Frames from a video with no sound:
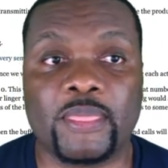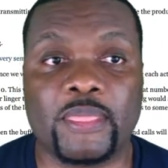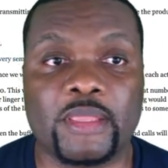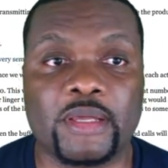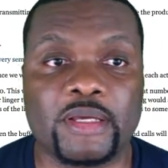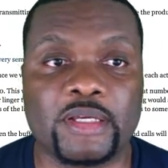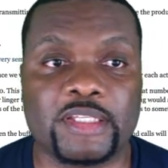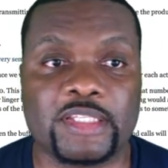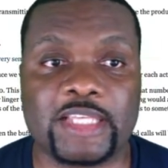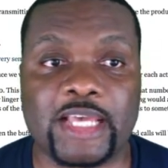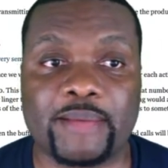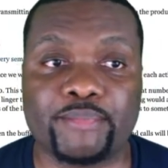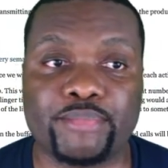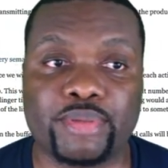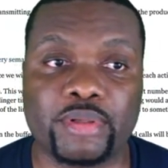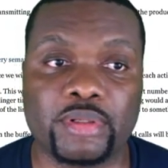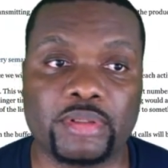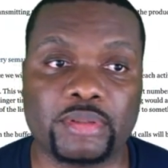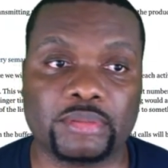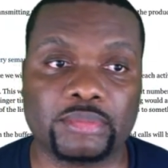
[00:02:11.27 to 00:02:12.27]

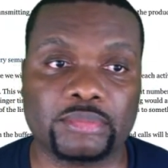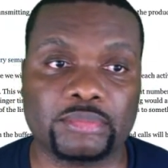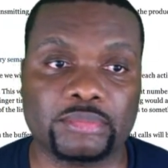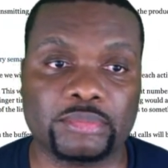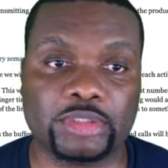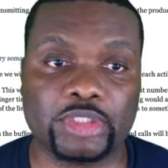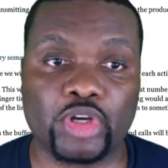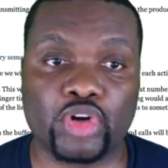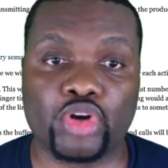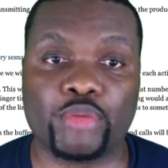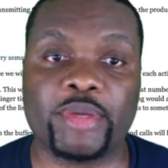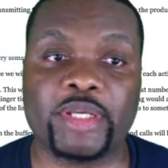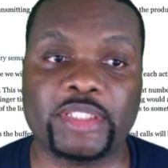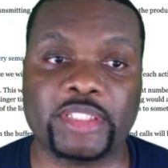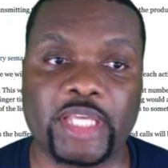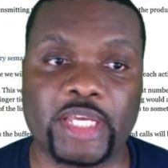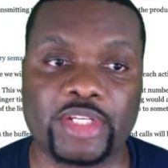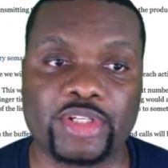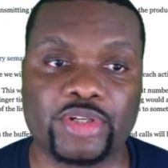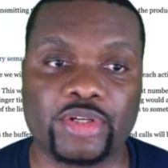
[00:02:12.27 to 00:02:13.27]
sample
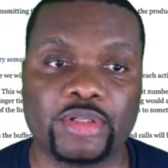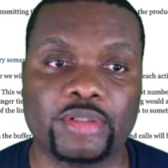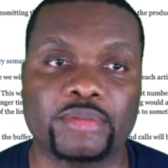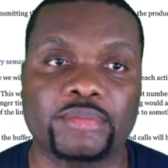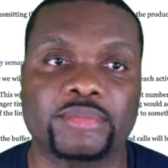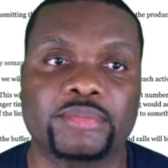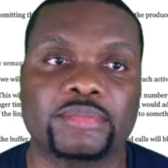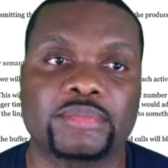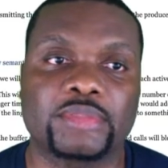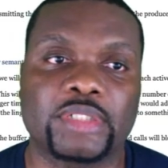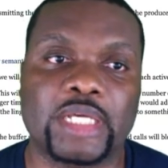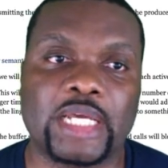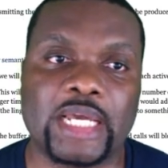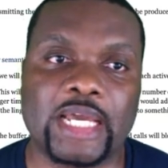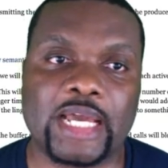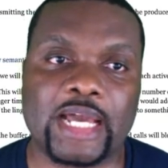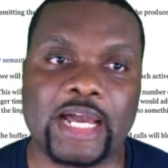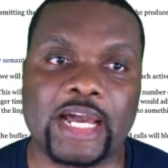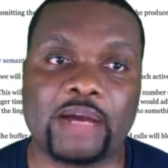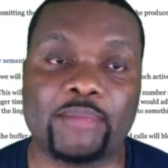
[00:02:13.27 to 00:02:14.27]
documentation
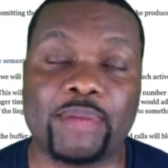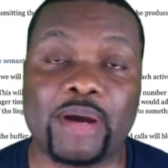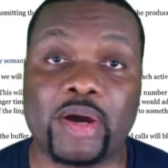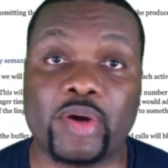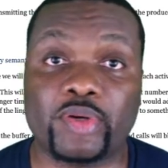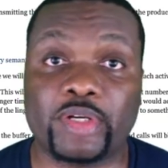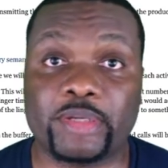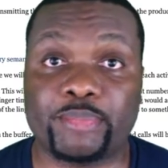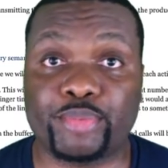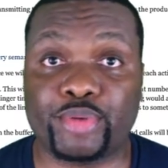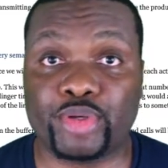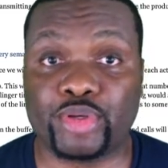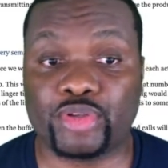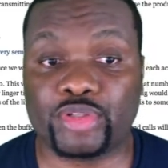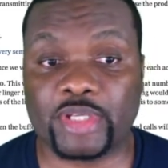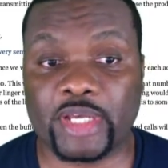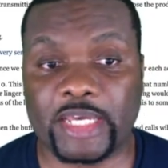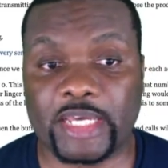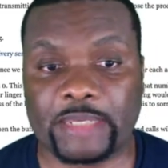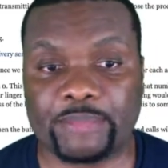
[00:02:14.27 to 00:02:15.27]
about the Producer
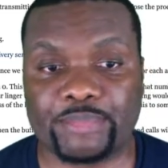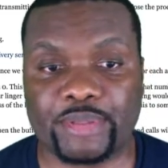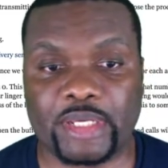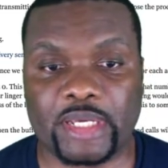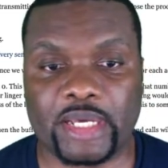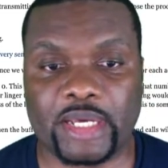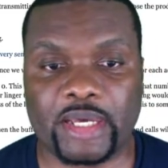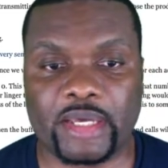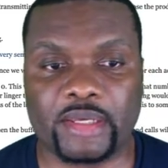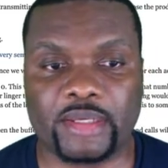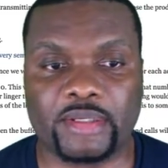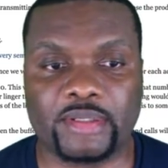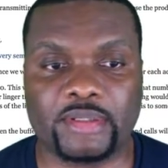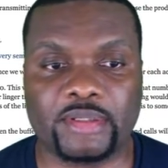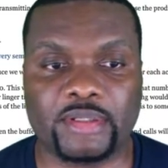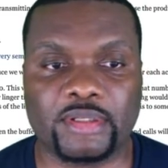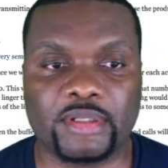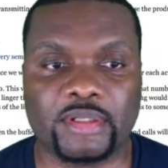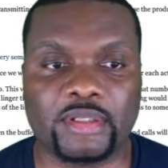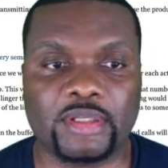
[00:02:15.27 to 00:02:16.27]
API,
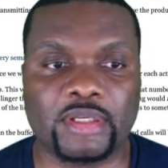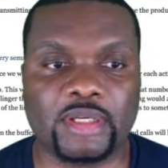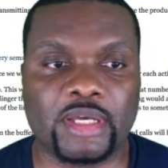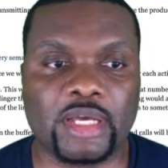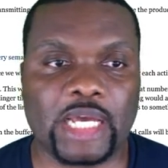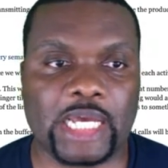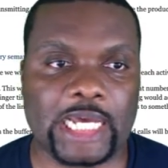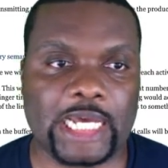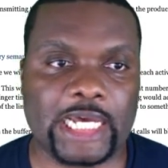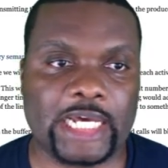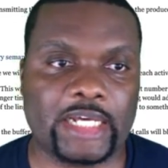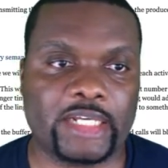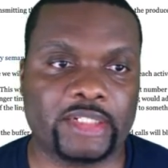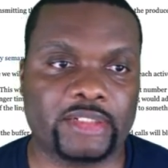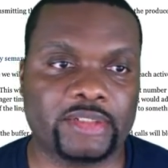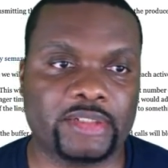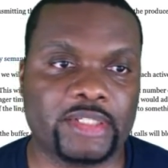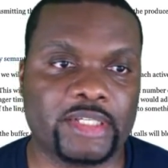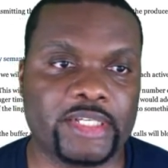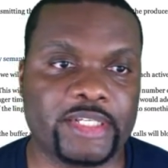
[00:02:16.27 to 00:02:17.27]
and
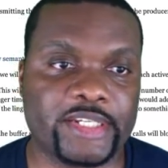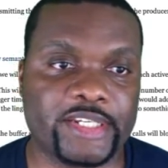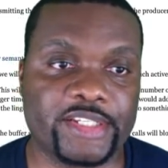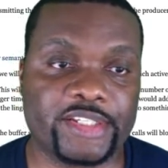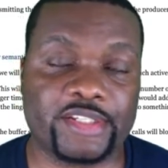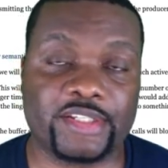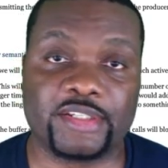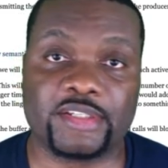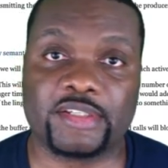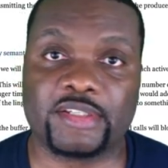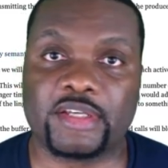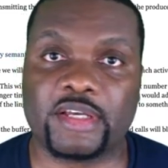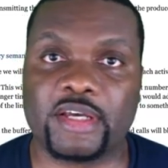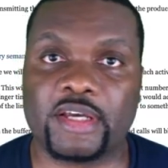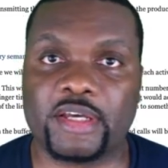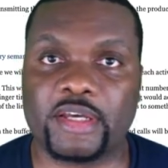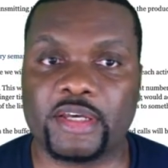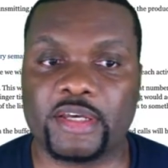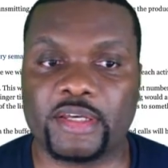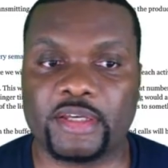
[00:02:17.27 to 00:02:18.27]
this is
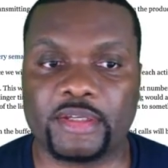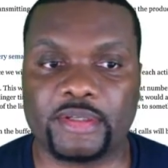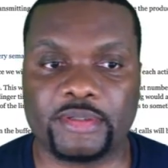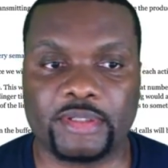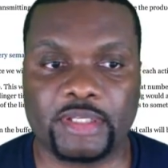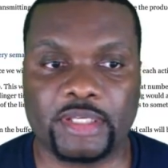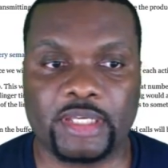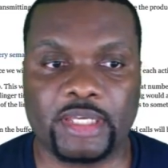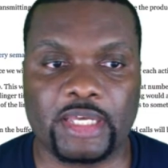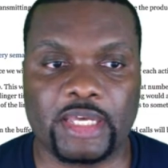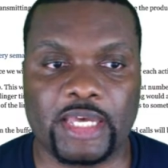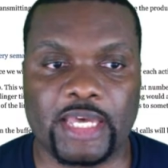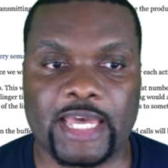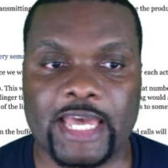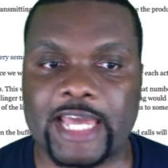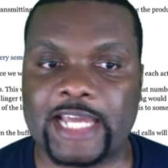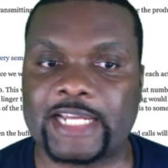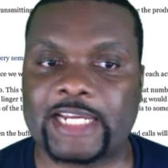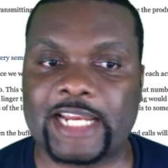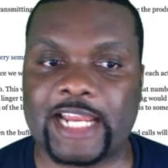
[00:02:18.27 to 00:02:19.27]
a
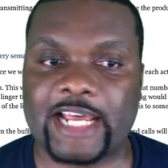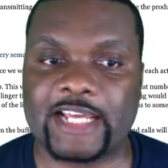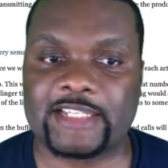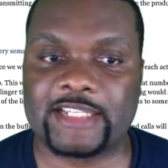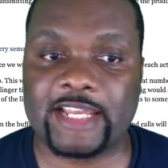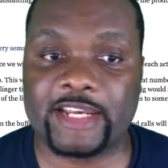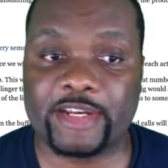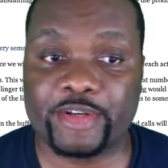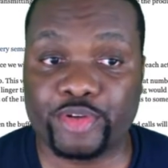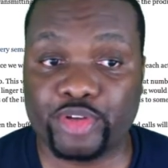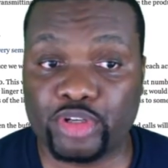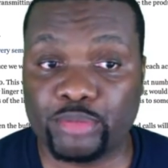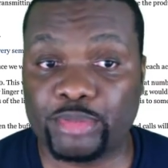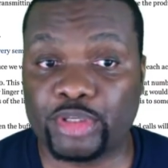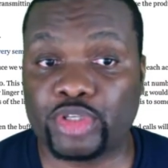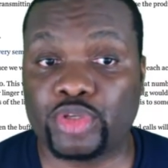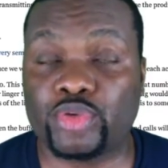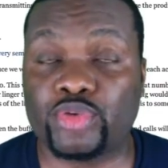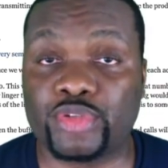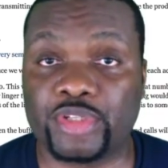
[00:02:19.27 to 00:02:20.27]
class that you're going to be
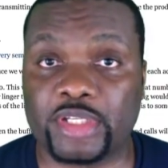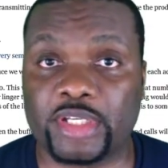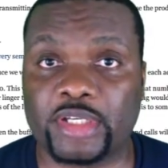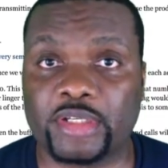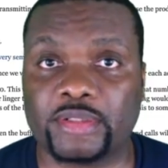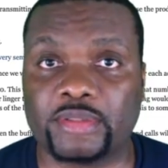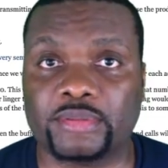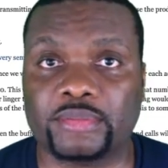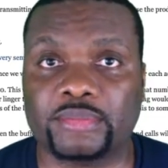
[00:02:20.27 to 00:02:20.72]
using